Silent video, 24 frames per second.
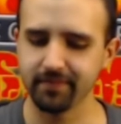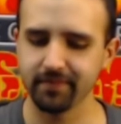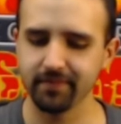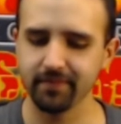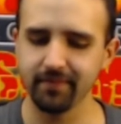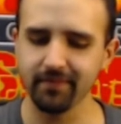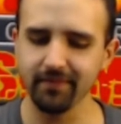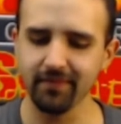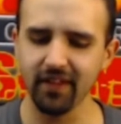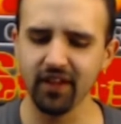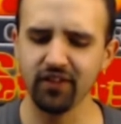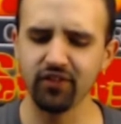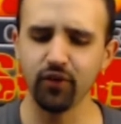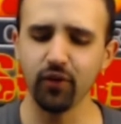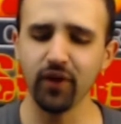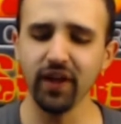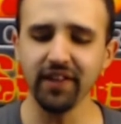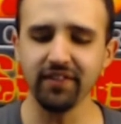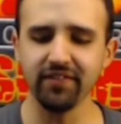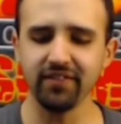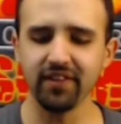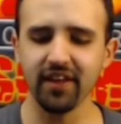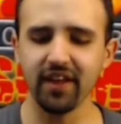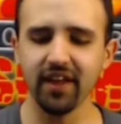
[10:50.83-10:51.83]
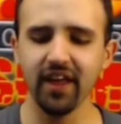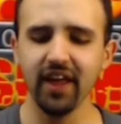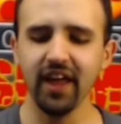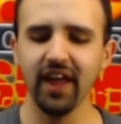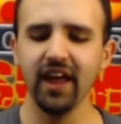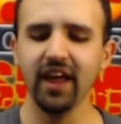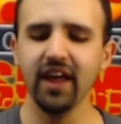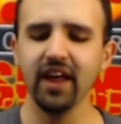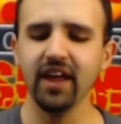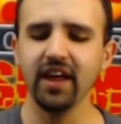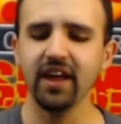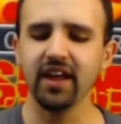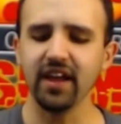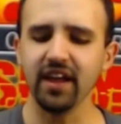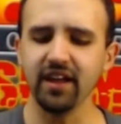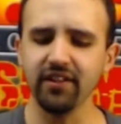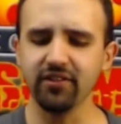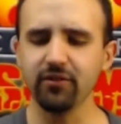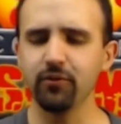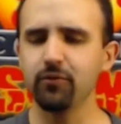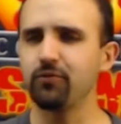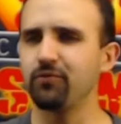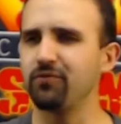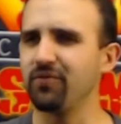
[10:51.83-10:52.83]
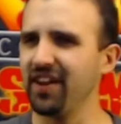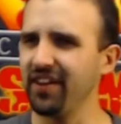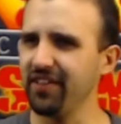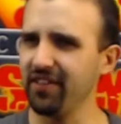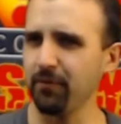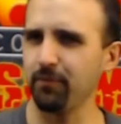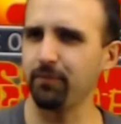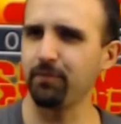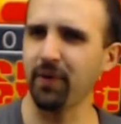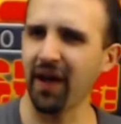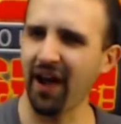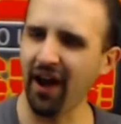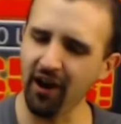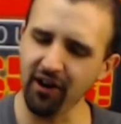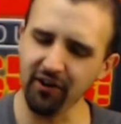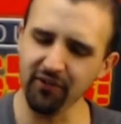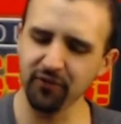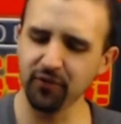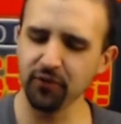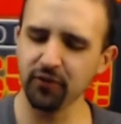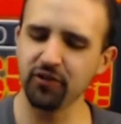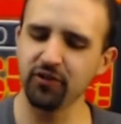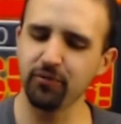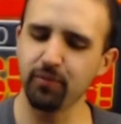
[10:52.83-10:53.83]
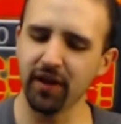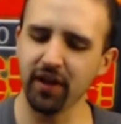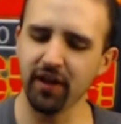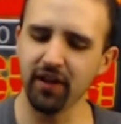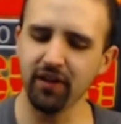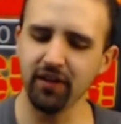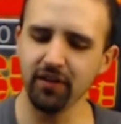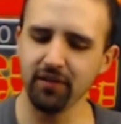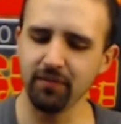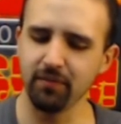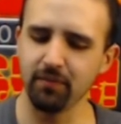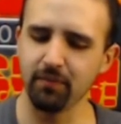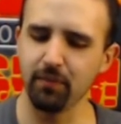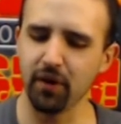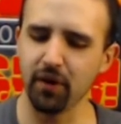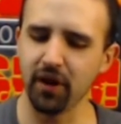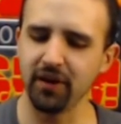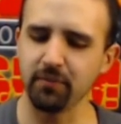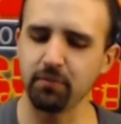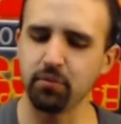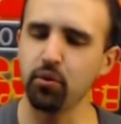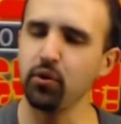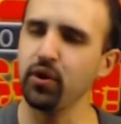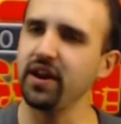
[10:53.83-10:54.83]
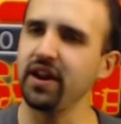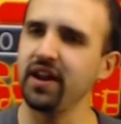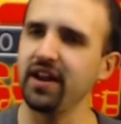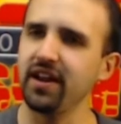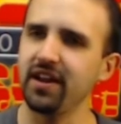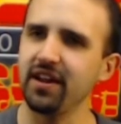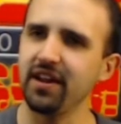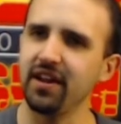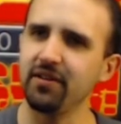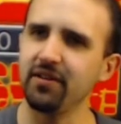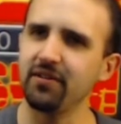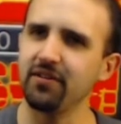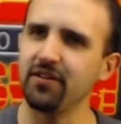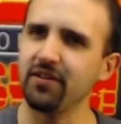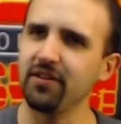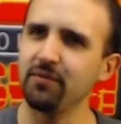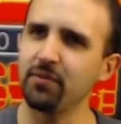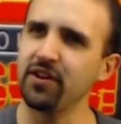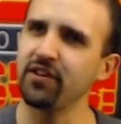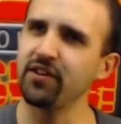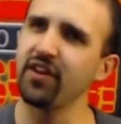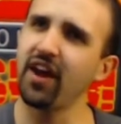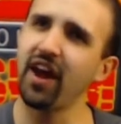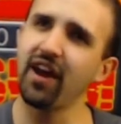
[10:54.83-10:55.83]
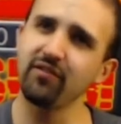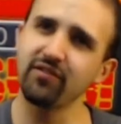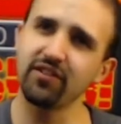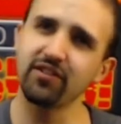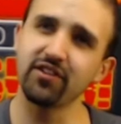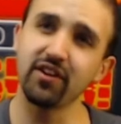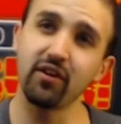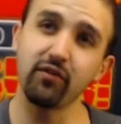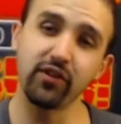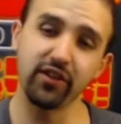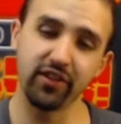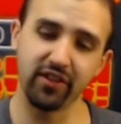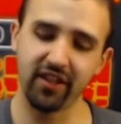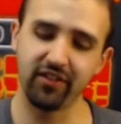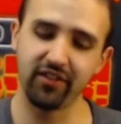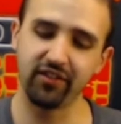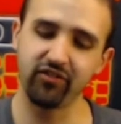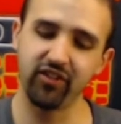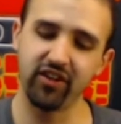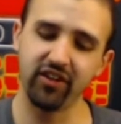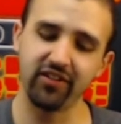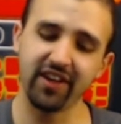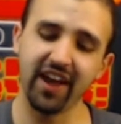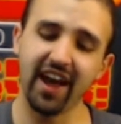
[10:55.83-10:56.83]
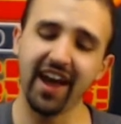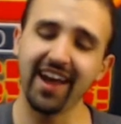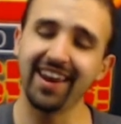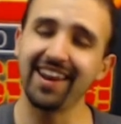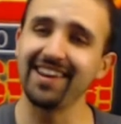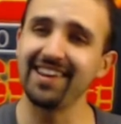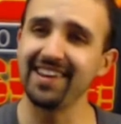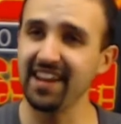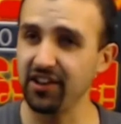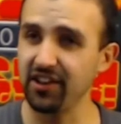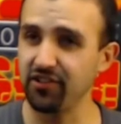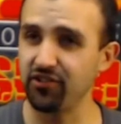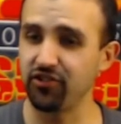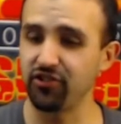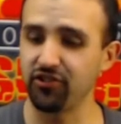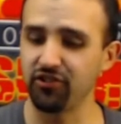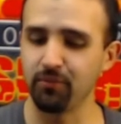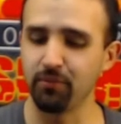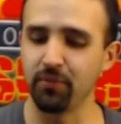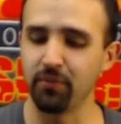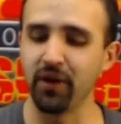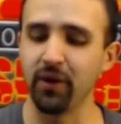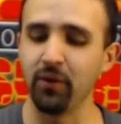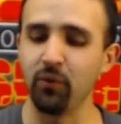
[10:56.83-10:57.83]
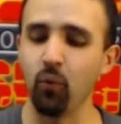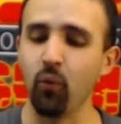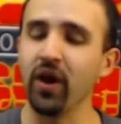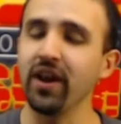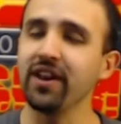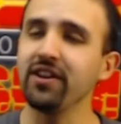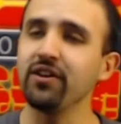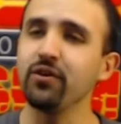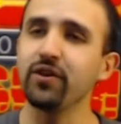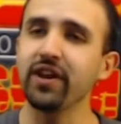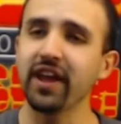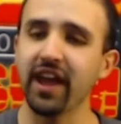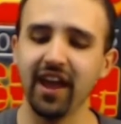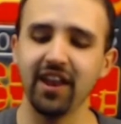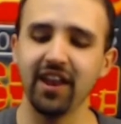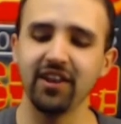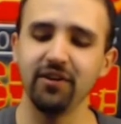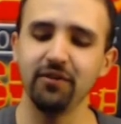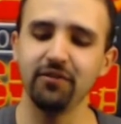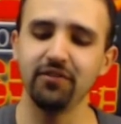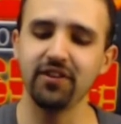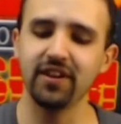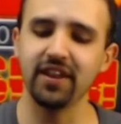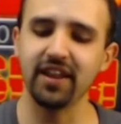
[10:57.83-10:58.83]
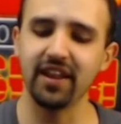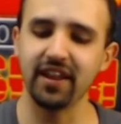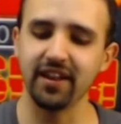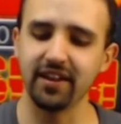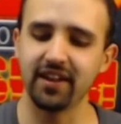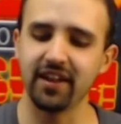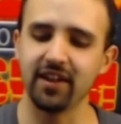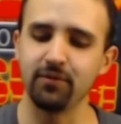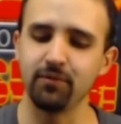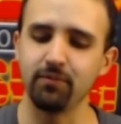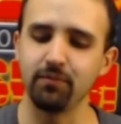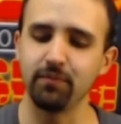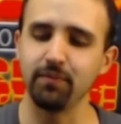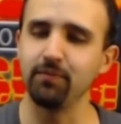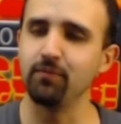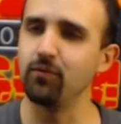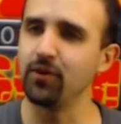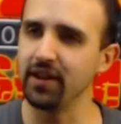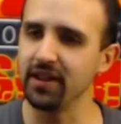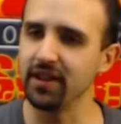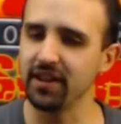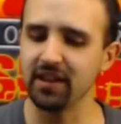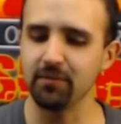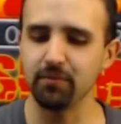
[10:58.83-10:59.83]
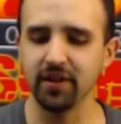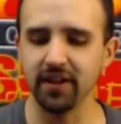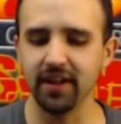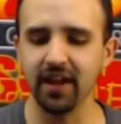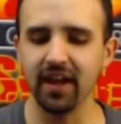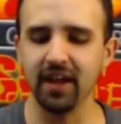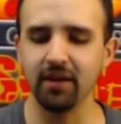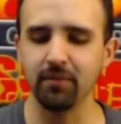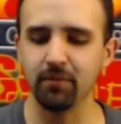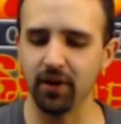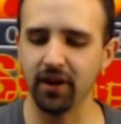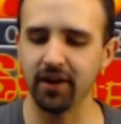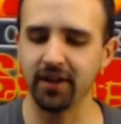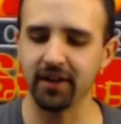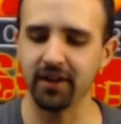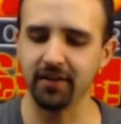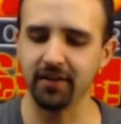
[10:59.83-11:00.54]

So it's a powerful spell, but but I've discovered this as it's kind of niche, but when you can use it, it can really be game breaking.